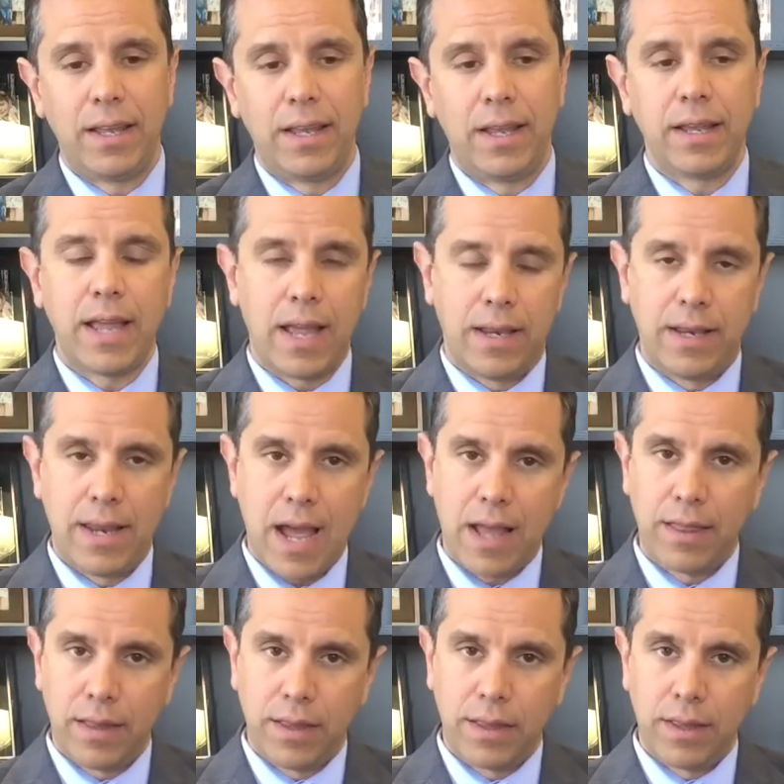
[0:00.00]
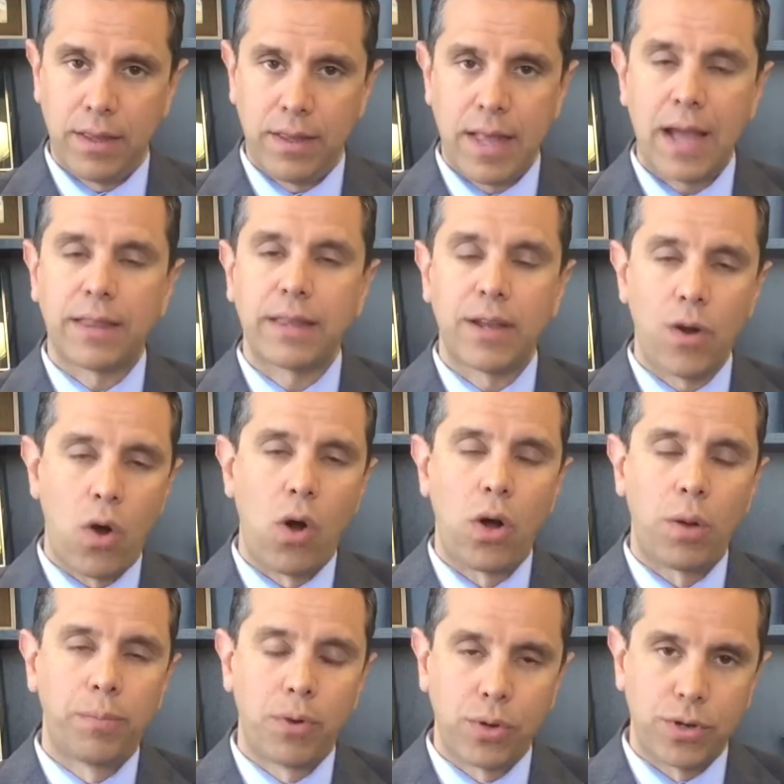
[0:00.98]
again, not that
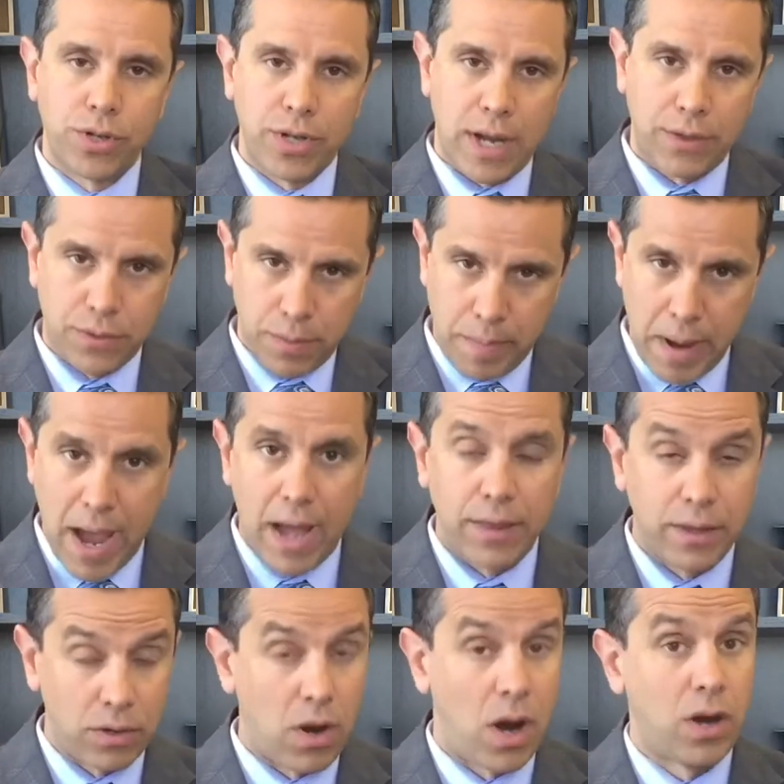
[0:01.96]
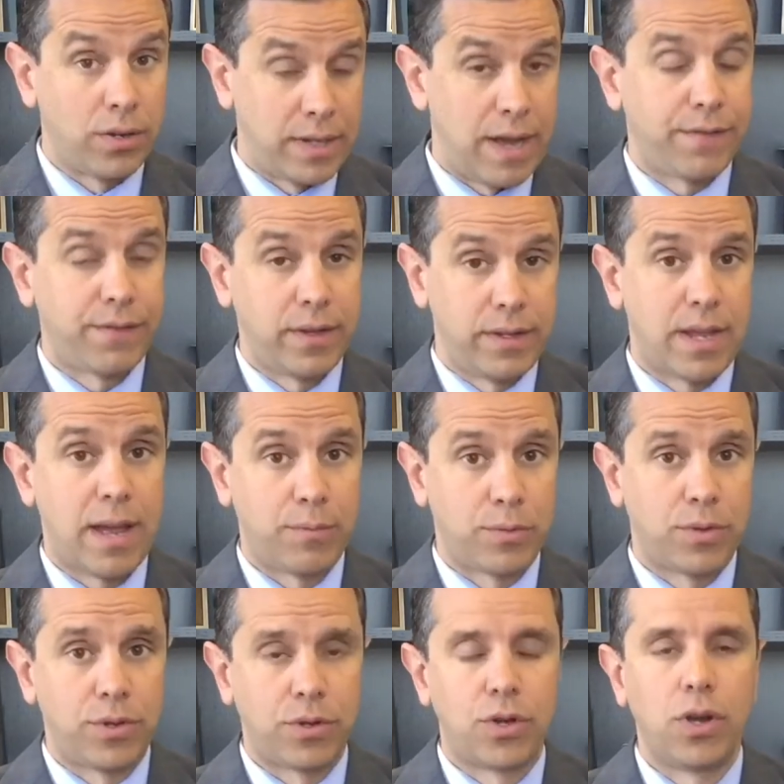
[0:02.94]
all brokerage accounts are bad. There are definitely
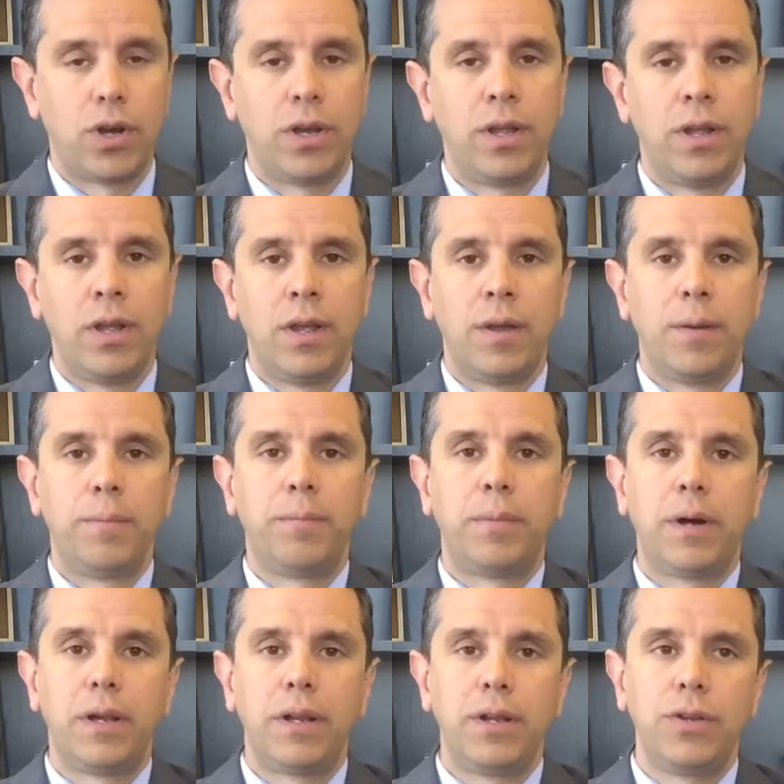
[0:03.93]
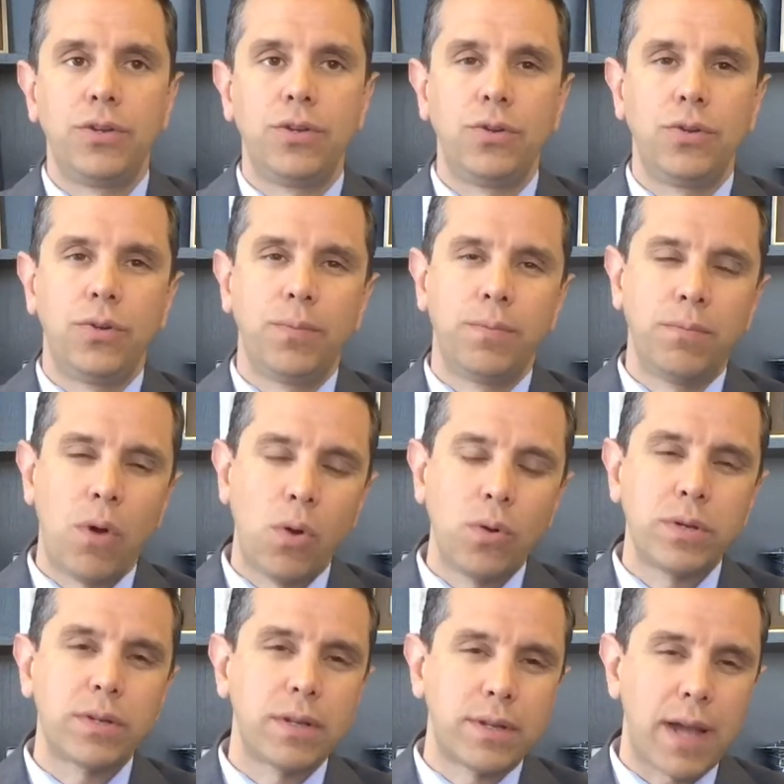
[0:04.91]
times when they're good. But
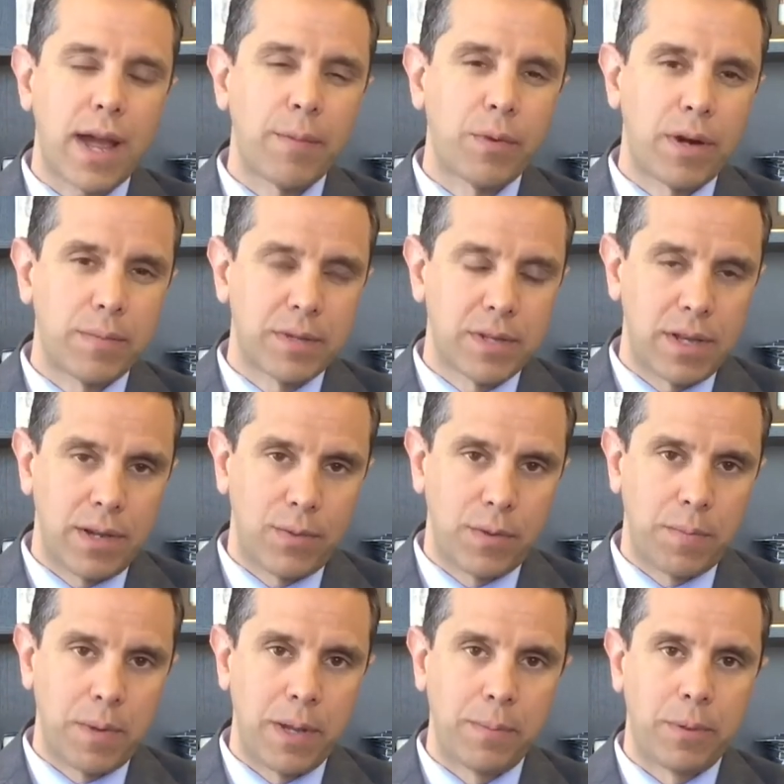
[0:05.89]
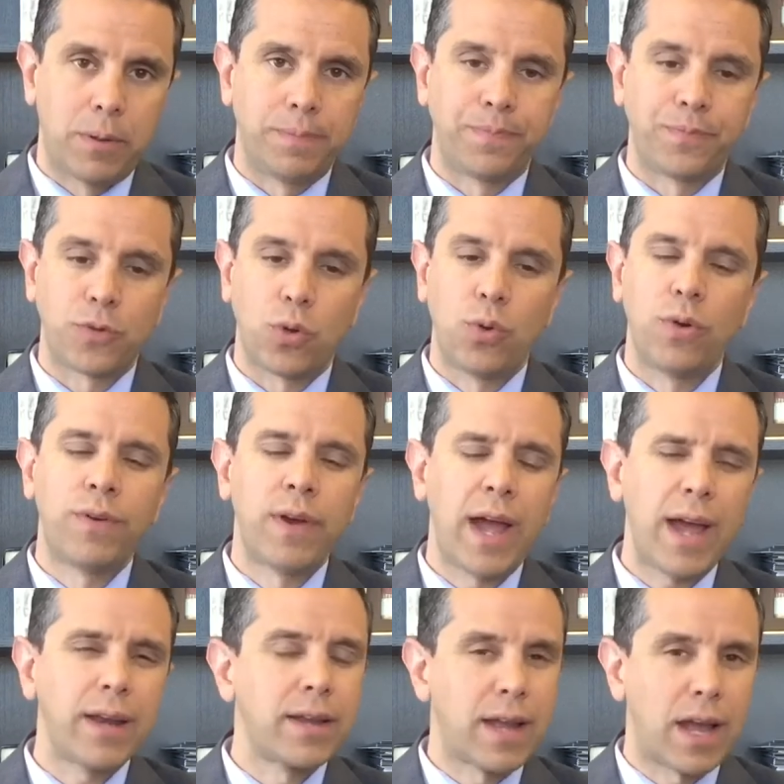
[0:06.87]
most of the time when I'm sitting with people who have
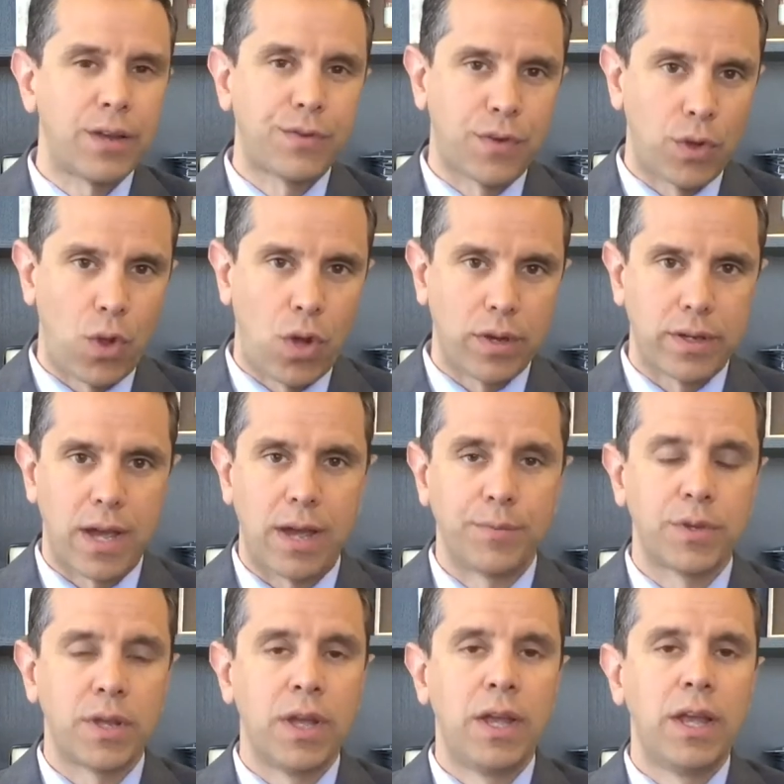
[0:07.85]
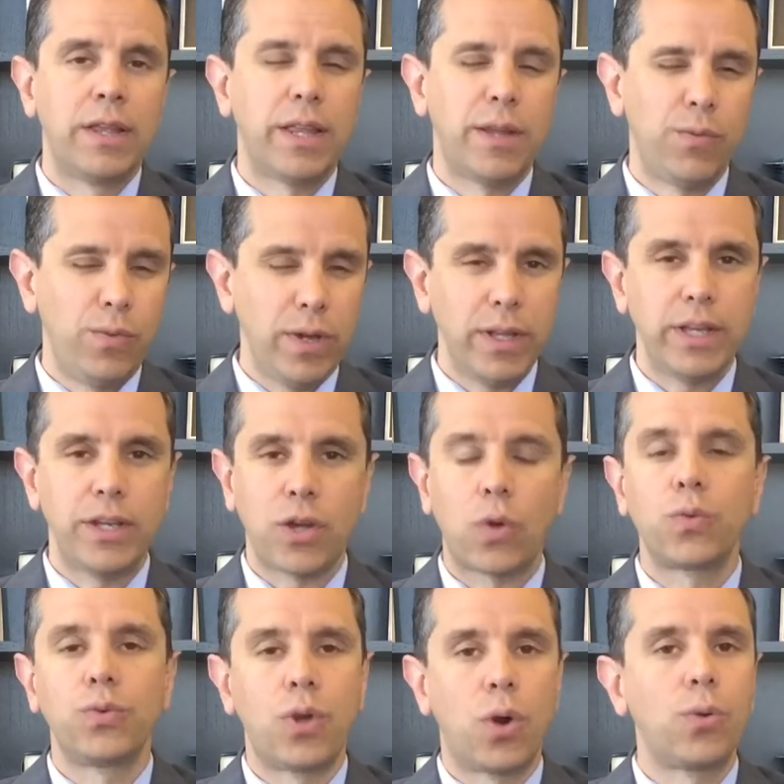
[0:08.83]
had accounts for a long time, they really
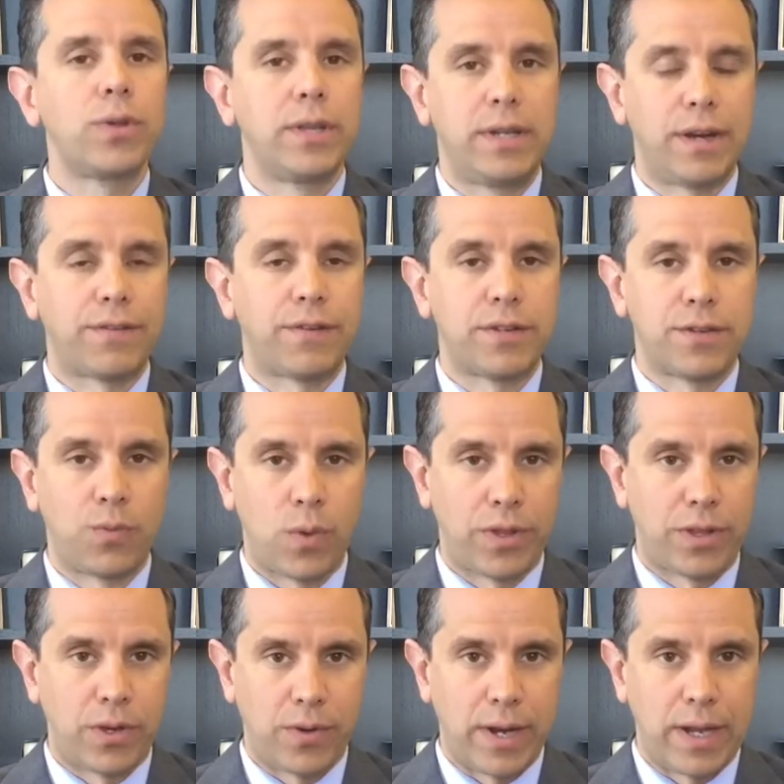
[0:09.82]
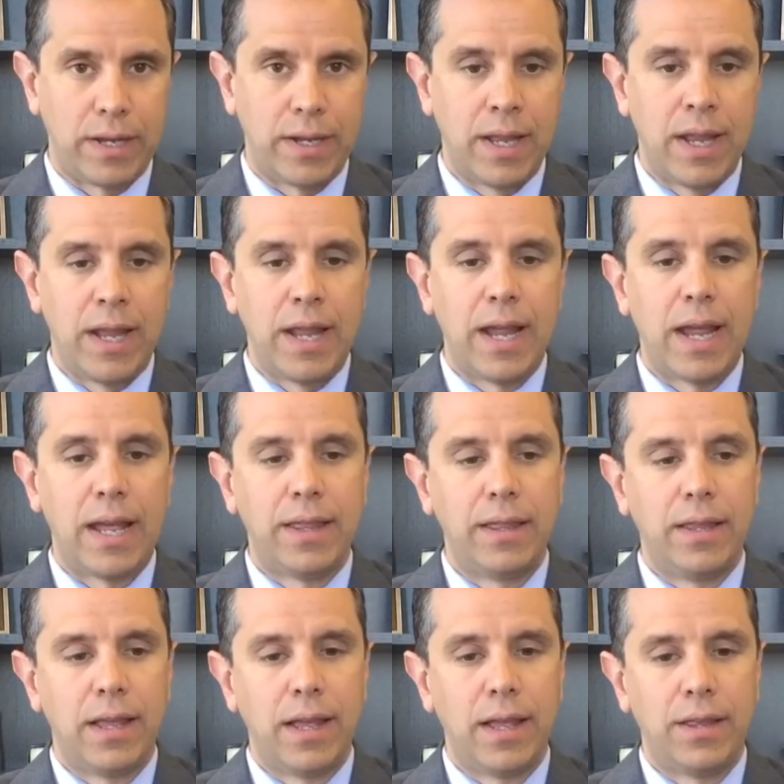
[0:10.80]
don't know the difference of what they're in.
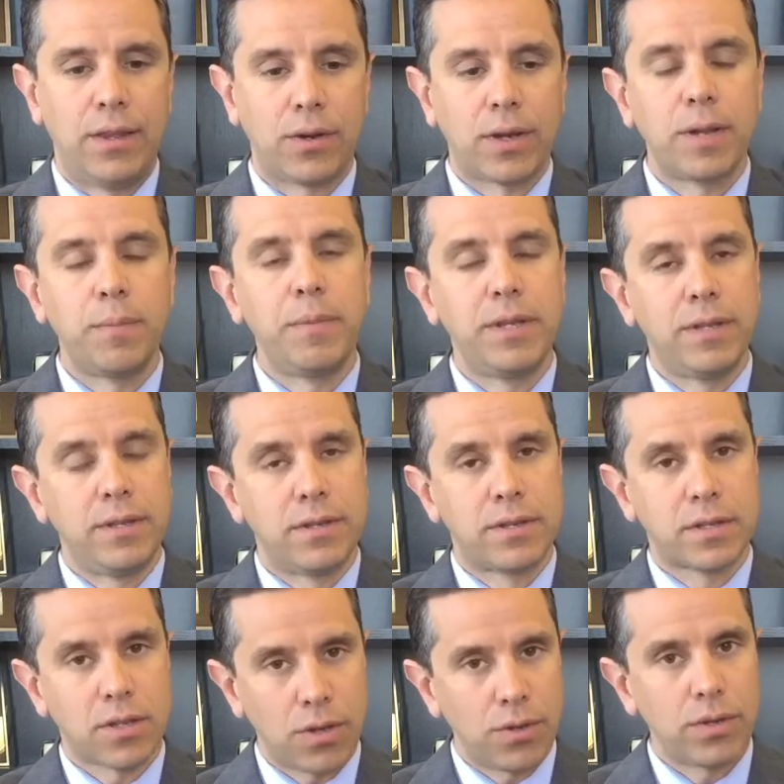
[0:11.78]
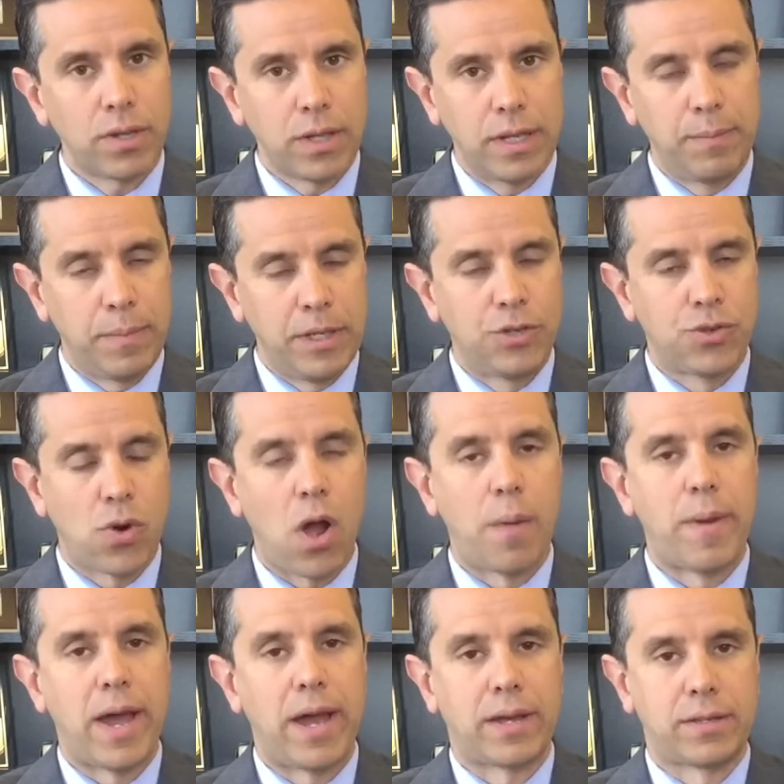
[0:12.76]
And there can certainly be
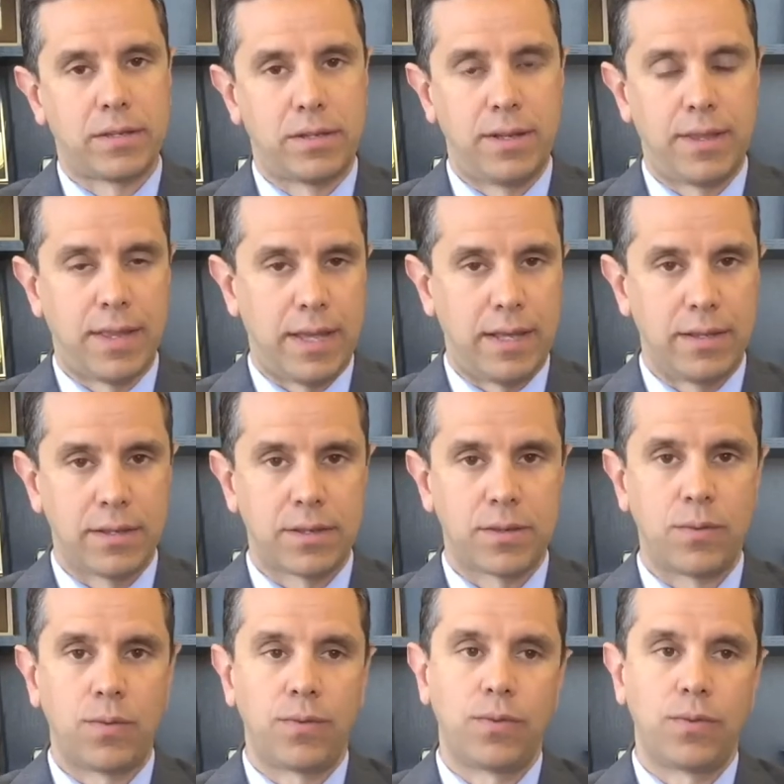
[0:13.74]
drawbacks to things